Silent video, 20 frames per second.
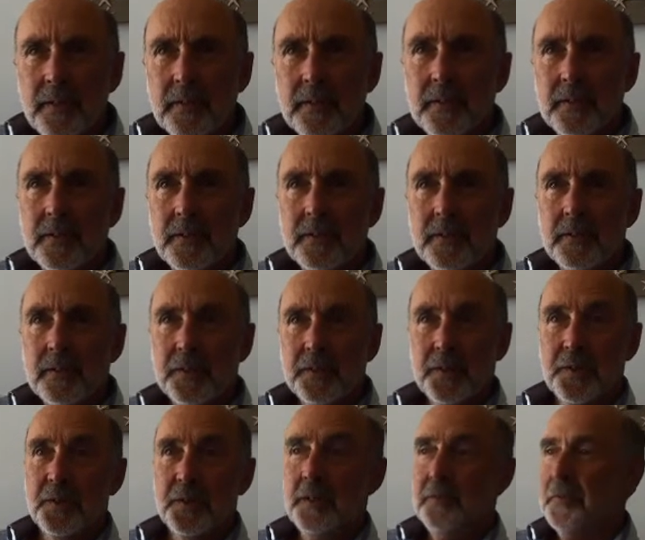And
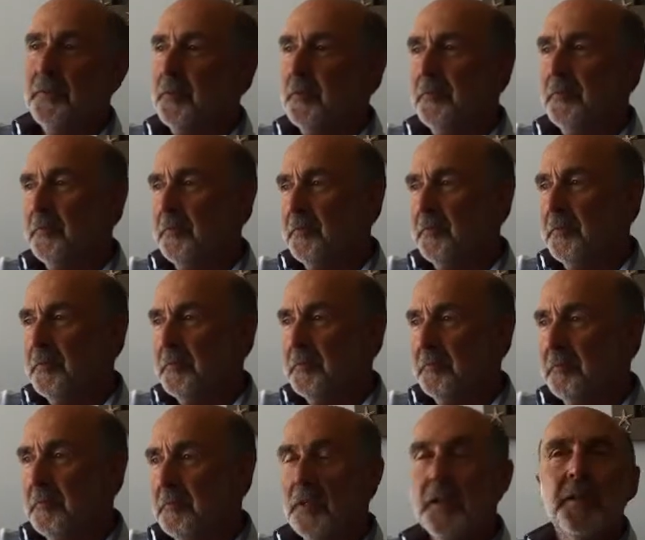as I said, if they
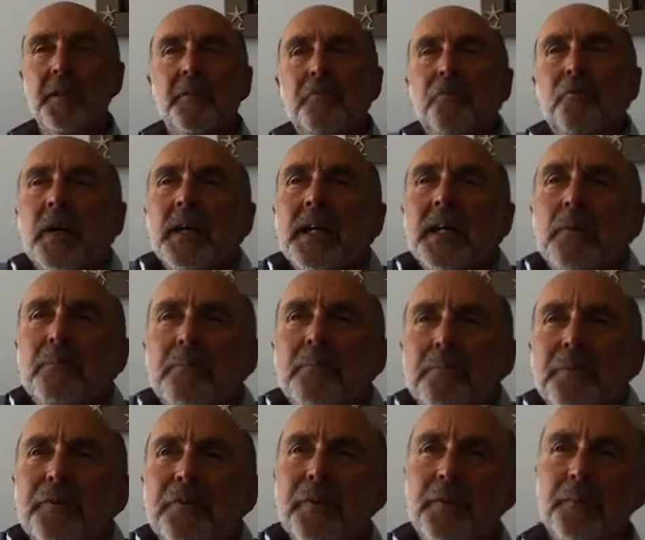you know, they've rung
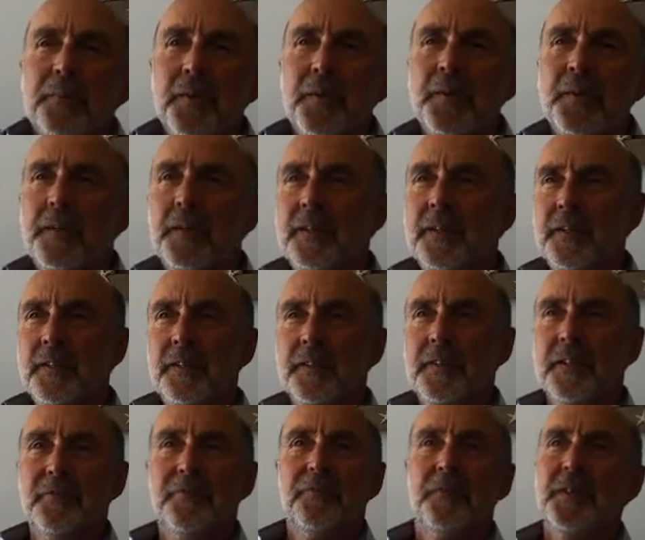up somebody
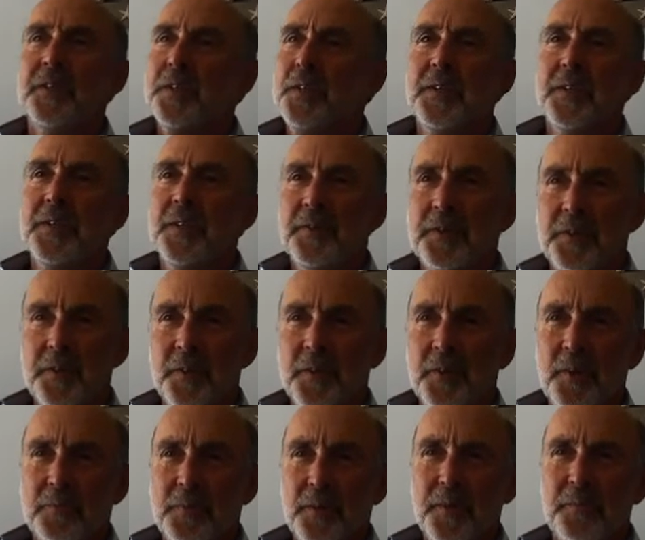and that friend said,
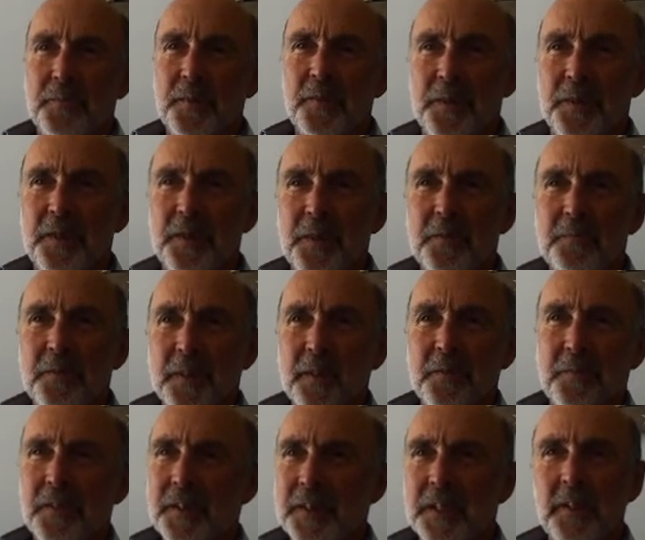sorry, I'm too busy at the
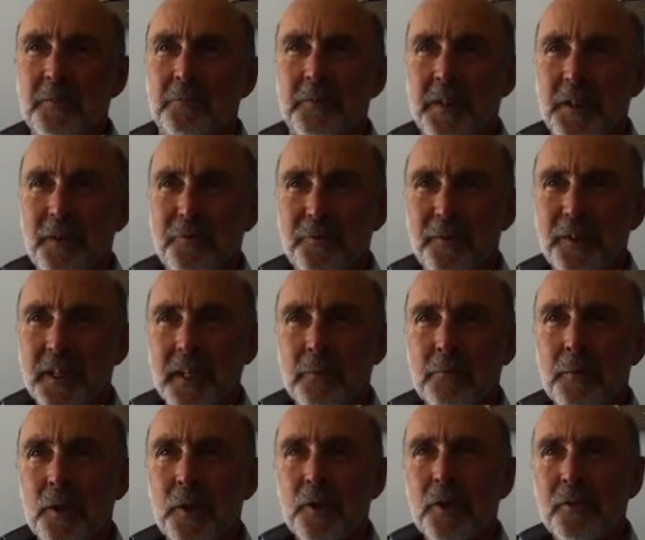moment, I can't meet you for a
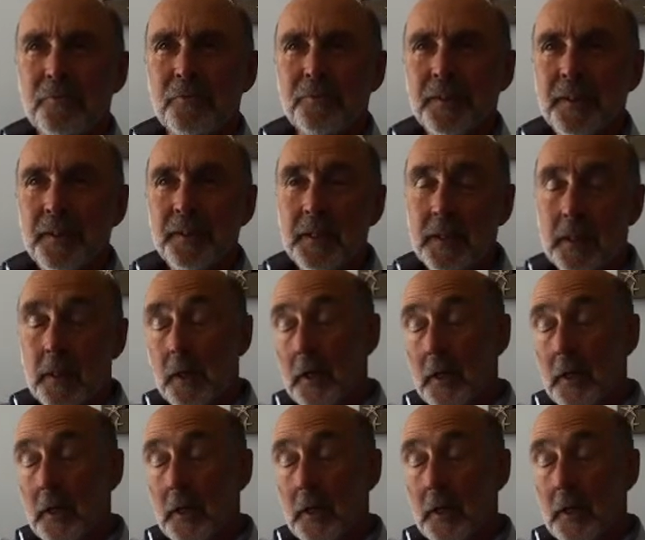cup of coffee.